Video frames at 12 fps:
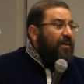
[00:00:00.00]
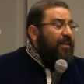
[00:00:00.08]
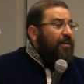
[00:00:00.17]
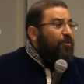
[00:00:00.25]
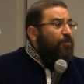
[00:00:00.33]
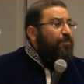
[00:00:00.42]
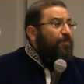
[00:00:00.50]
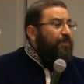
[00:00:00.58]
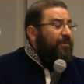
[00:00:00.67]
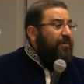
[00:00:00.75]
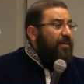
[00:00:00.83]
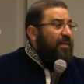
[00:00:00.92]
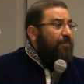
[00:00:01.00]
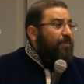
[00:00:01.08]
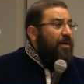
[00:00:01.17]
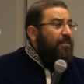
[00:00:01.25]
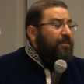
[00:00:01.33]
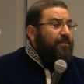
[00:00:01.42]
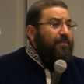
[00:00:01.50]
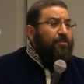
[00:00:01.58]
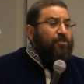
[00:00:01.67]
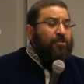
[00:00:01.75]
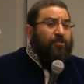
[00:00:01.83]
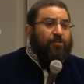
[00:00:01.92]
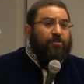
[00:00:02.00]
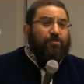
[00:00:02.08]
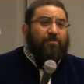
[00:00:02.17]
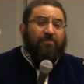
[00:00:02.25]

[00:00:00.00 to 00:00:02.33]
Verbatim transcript: I hope and I pray that the church,